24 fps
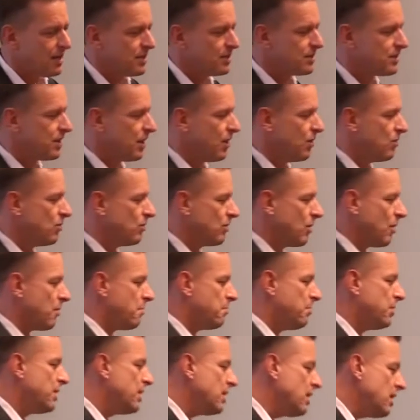So
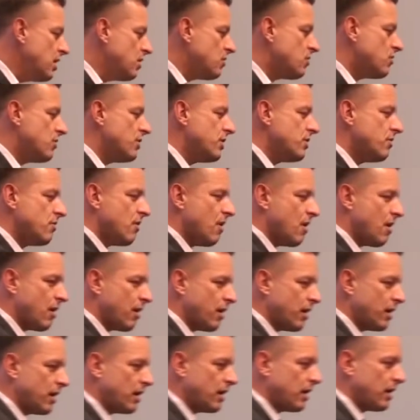be who you
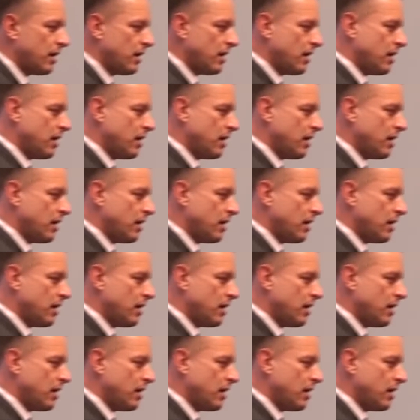are,